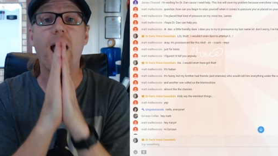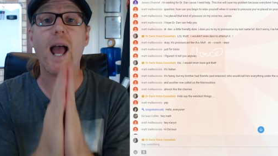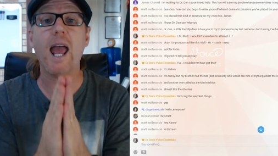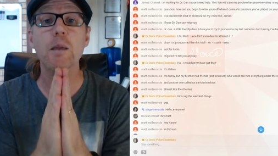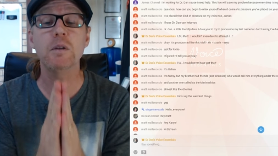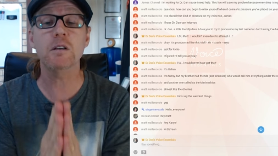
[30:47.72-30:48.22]

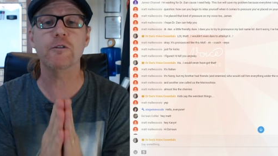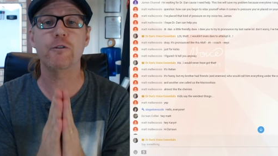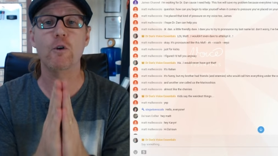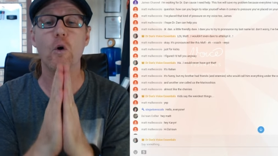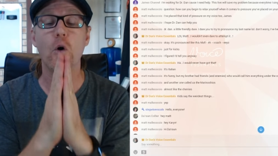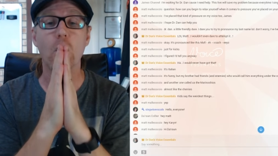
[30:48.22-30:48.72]
aiming
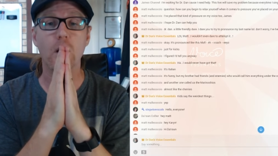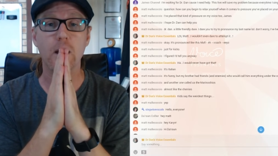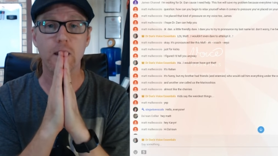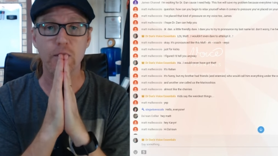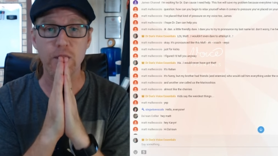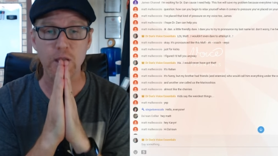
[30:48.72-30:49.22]
for
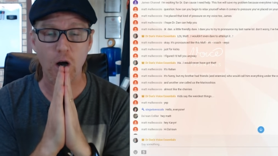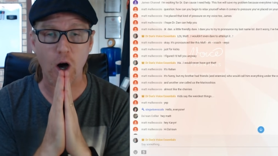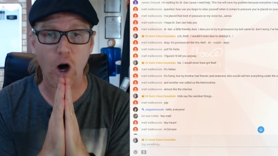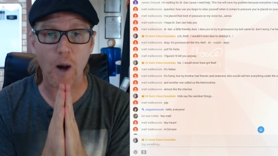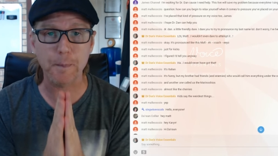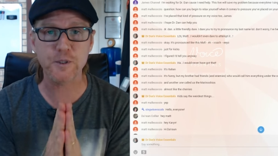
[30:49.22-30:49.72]
the
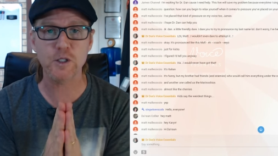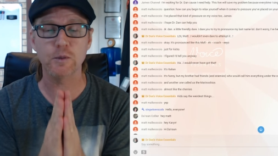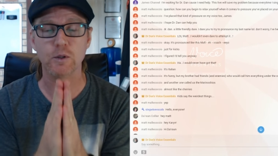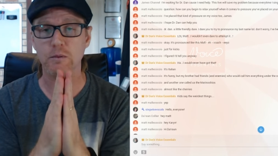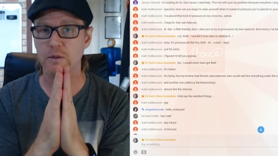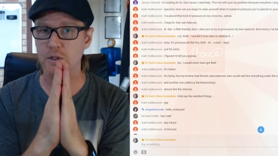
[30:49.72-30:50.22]

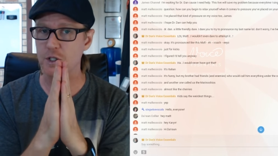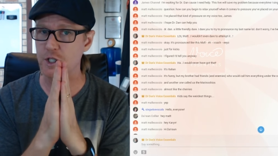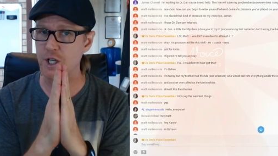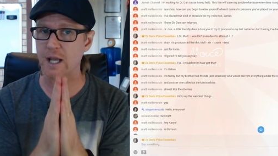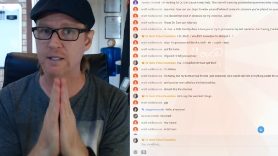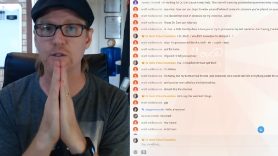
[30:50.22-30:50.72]
optimal,
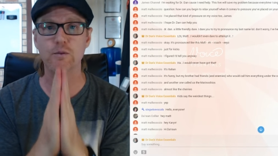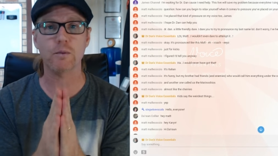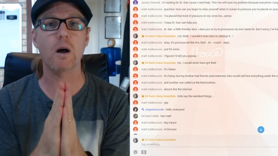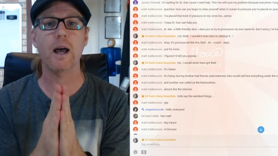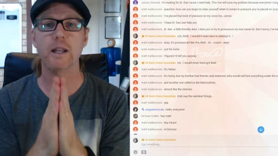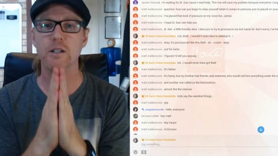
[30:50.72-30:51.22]
just
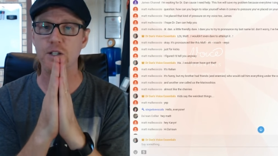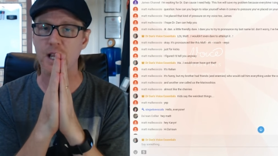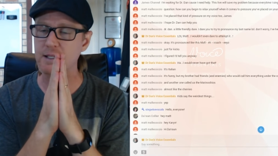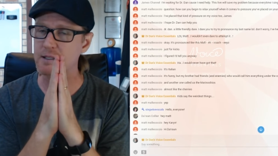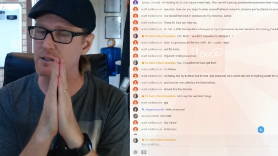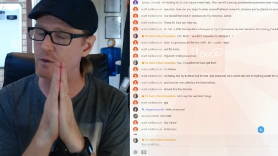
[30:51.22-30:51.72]
right,
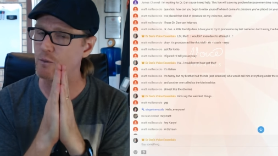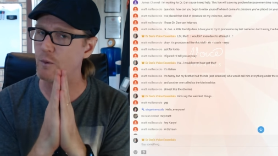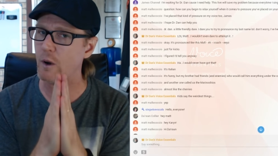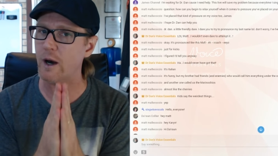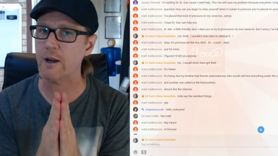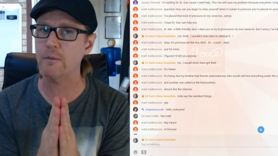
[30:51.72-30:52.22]
just the
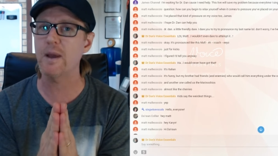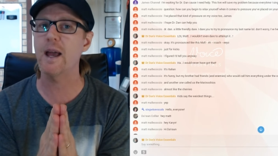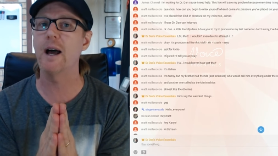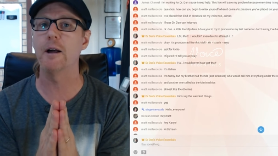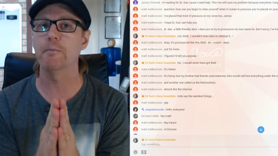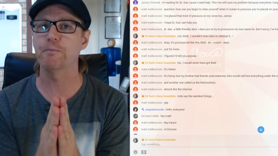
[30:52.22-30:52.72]
right
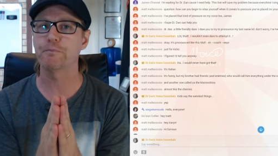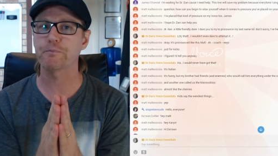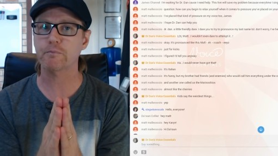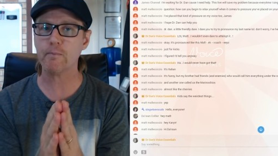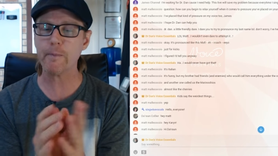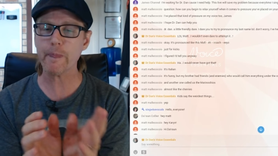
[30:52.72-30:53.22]
amount.
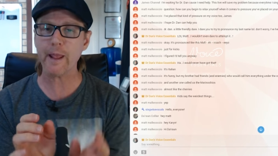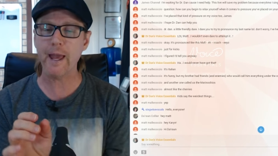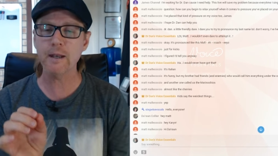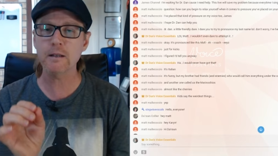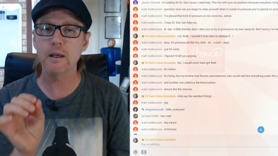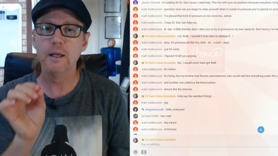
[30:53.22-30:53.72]

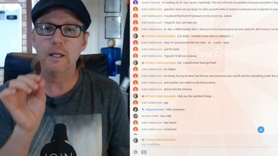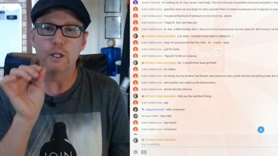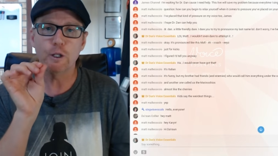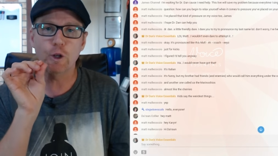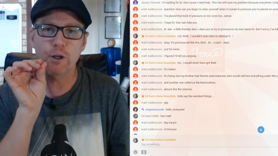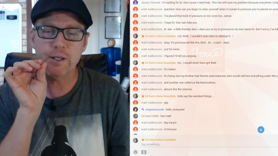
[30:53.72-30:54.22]
And
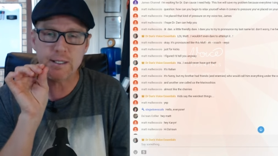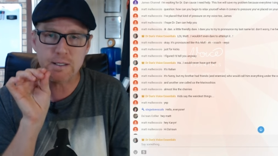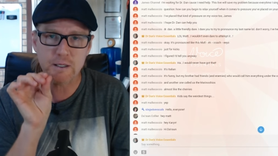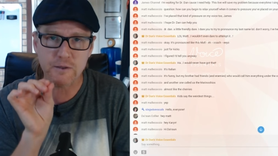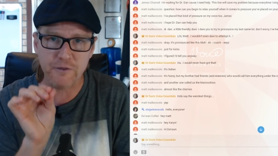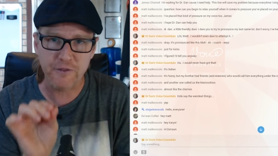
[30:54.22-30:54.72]
learning
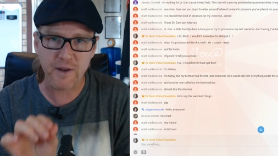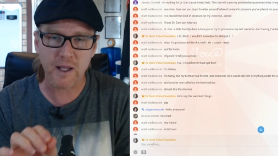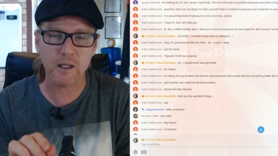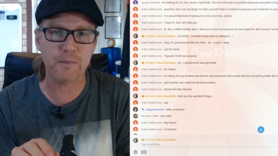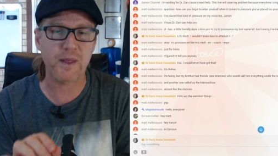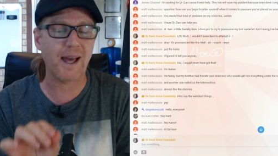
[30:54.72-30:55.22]
to
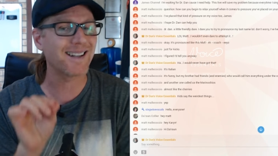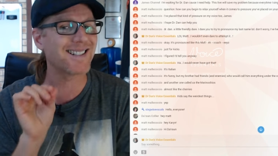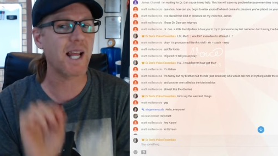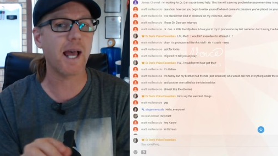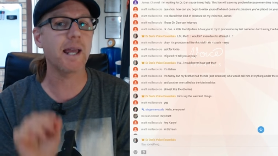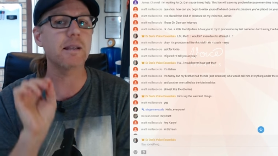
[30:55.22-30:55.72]
develop that
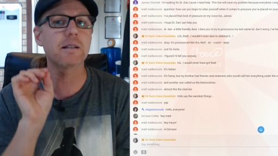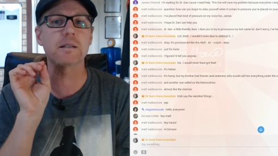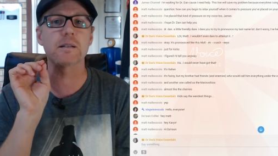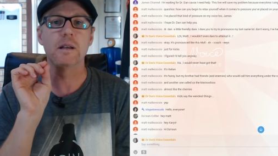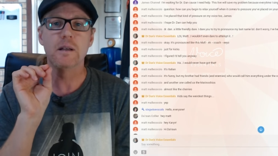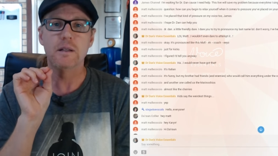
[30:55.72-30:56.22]

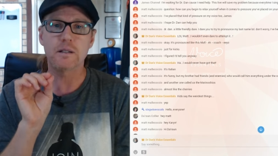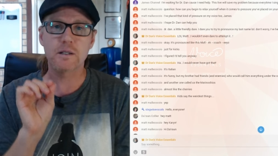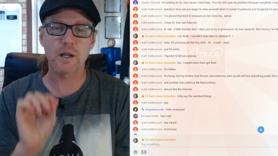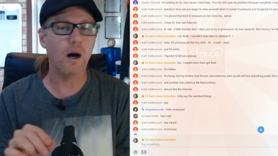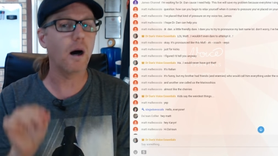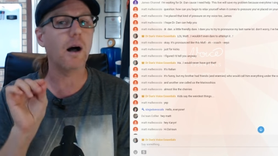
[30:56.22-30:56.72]
takes
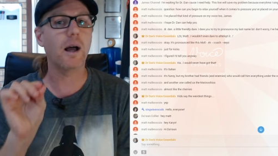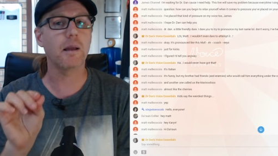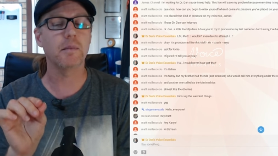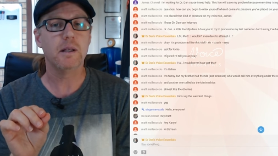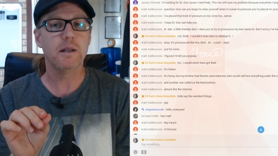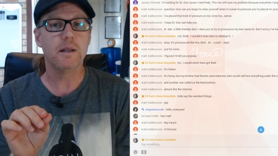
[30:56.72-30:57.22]

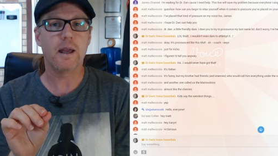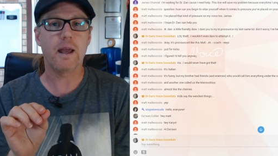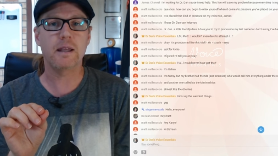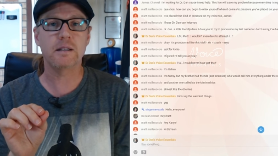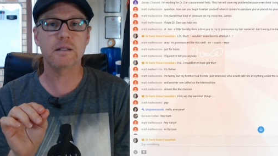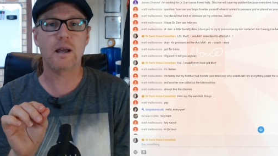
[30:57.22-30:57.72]
time.
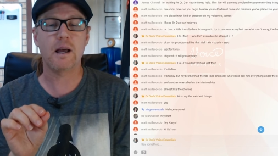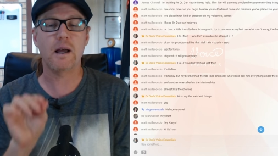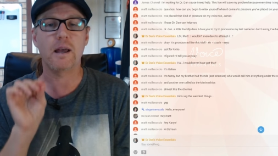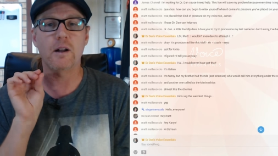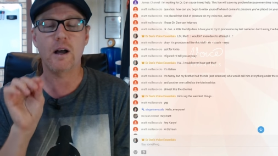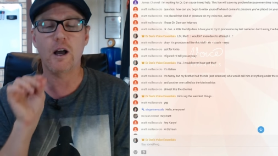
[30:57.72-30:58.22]
And, uh,
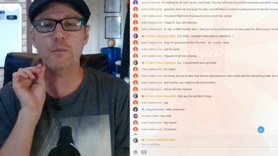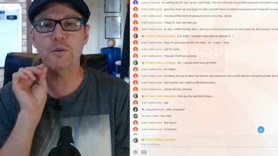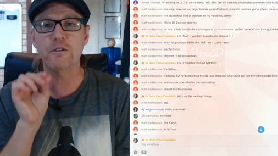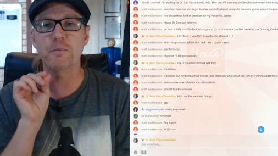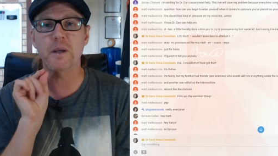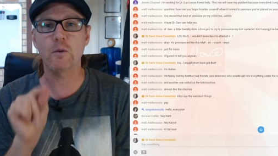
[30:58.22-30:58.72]
and I hope
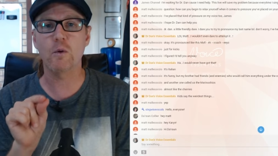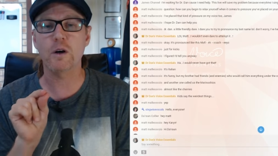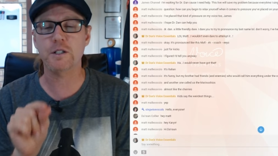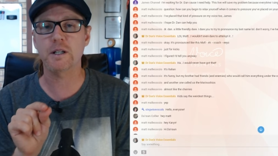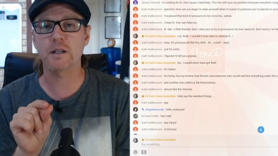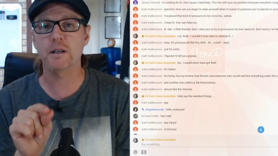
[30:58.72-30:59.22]
you've been
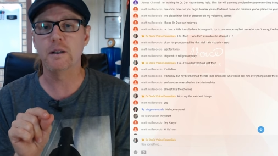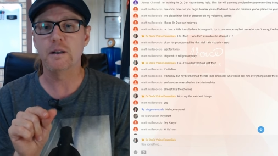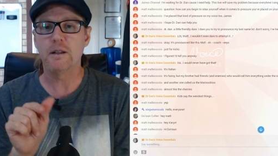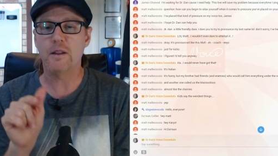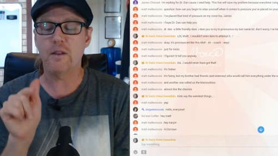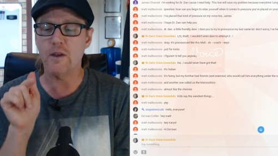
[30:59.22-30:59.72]
watching
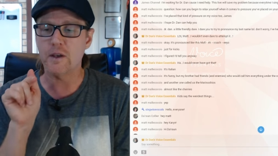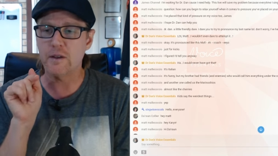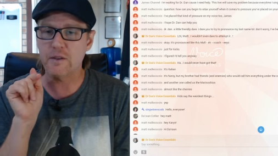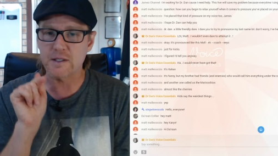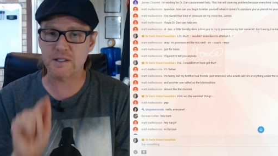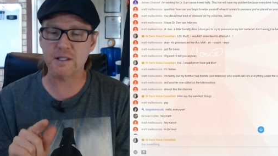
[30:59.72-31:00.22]

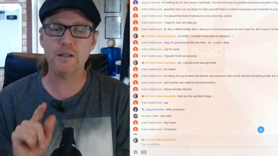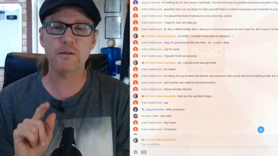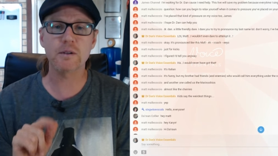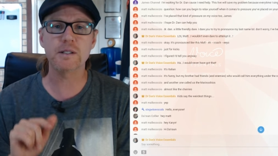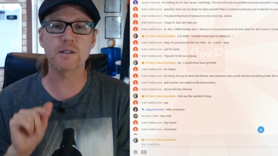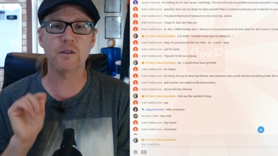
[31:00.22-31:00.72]
the the
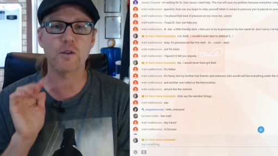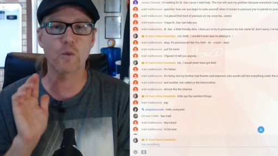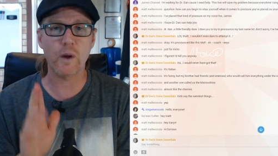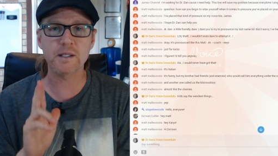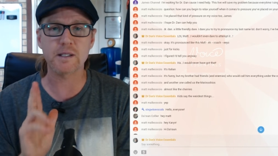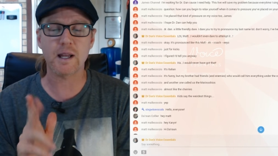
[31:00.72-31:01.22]
series on the
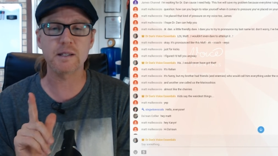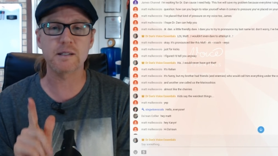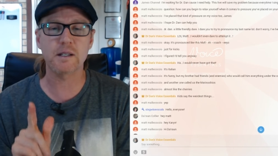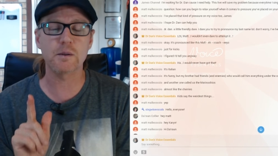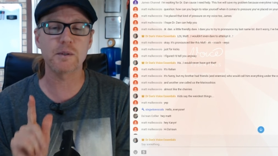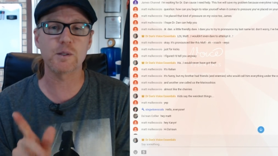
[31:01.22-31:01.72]
Wednesday
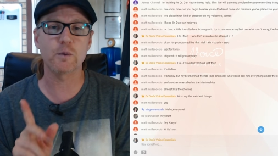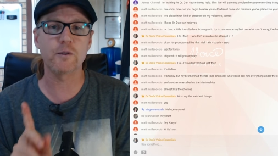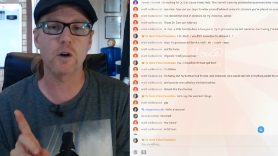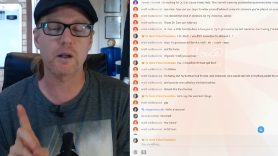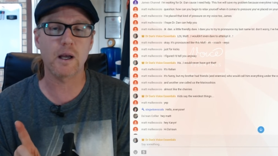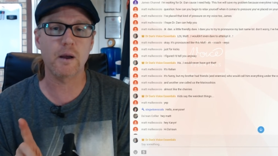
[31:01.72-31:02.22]
series that we've
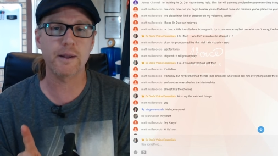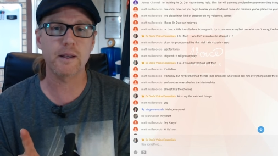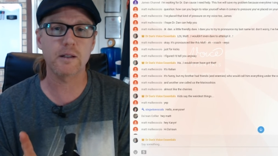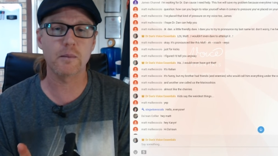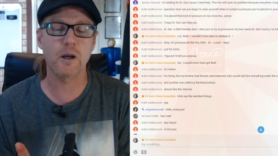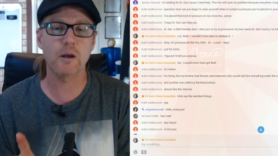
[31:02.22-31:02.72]
got going
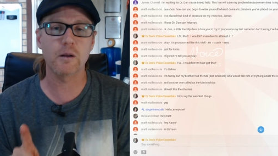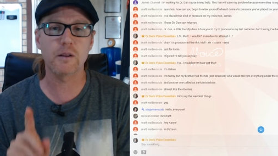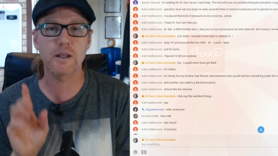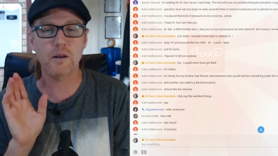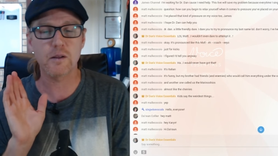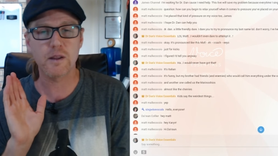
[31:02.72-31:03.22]
at the moment.
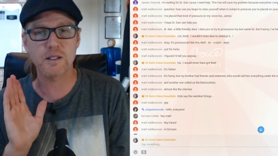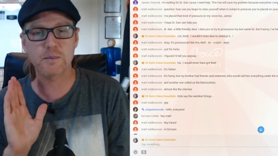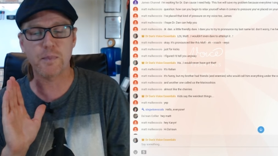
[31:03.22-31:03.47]
There's